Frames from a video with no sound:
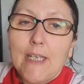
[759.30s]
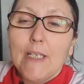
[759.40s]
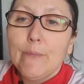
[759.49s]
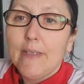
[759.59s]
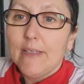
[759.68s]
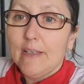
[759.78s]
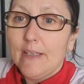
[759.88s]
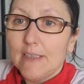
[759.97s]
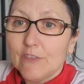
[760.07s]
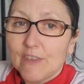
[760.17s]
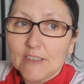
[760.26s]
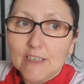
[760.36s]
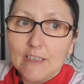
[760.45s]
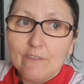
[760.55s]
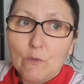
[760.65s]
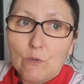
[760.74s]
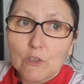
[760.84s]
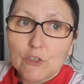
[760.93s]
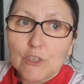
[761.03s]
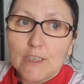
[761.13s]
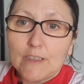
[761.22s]
Anyway, guys, thanks again for
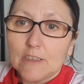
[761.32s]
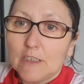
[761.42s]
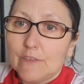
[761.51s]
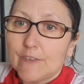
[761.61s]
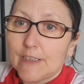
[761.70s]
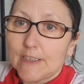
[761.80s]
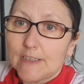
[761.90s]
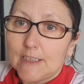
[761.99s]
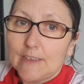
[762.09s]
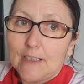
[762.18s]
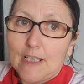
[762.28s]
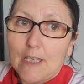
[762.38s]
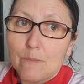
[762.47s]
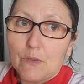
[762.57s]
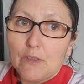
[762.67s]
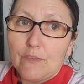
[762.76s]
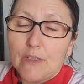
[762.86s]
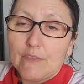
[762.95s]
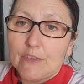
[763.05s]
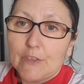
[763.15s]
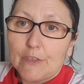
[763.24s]
watching. Don't forget to hit that like button if you
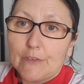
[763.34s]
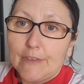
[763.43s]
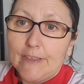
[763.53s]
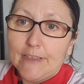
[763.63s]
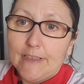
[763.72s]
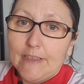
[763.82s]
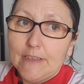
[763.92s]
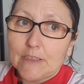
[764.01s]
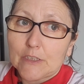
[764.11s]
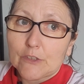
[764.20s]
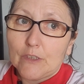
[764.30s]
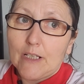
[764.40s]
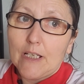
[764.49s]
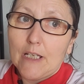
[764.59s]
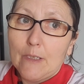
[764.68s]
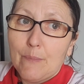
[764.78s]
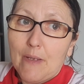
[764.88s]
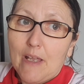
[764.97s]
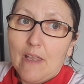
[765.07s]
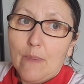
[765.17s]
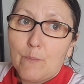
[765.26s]
haven't already. Subscribe
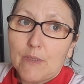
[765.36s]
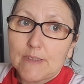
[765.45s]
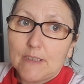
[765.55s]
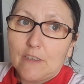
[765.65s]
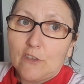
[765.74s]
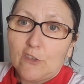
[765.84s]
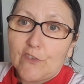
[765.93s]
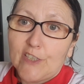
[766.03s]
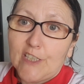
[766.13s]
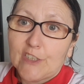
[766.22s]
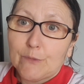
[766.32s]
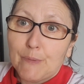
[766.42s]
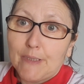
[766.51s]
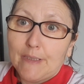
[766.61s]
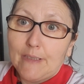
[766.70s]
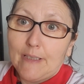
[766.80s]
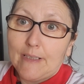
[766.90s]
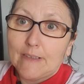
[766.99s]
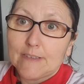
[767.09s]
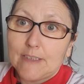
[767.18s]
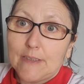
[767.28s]
and press the notification bell, and
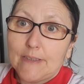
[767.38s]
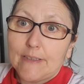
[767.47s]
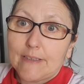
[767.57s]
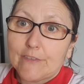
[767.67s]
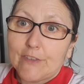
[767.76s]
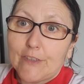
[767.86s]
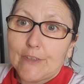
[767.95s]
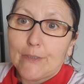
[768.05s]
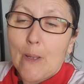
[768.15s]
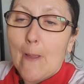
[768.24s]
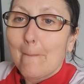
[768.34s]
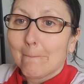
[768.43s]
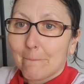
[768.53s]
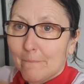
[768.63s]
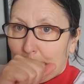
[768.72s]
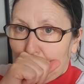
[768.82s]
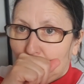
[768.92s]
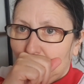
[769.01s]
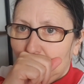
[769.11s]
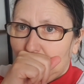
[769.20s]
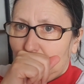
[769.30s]
I'll see you in the next video.
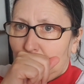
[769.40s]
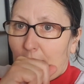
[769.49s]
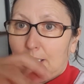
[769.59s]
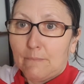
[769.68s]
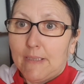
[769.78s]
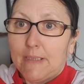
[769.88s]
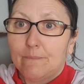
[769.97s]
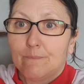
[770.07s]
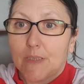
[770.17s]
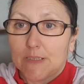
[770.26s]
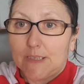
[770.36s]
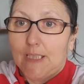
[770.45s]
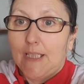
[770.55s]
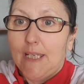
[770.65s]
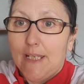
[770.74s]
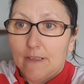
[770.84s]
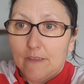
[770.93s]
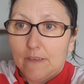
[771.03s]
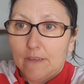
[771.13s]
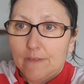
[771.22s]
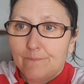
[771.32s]
Pardon me. See you
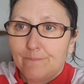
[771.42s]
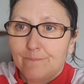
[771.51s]
later.